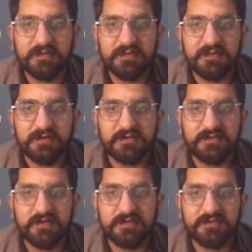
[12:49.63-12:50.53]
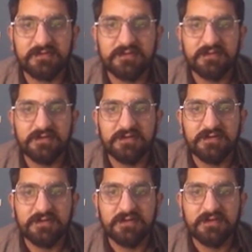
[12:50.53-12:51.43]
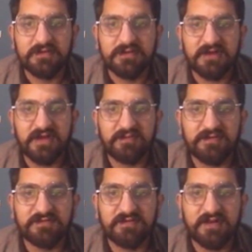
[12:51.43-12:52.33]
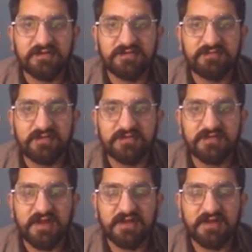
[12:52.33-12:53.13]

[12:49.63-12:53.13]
And now game is heading towards the end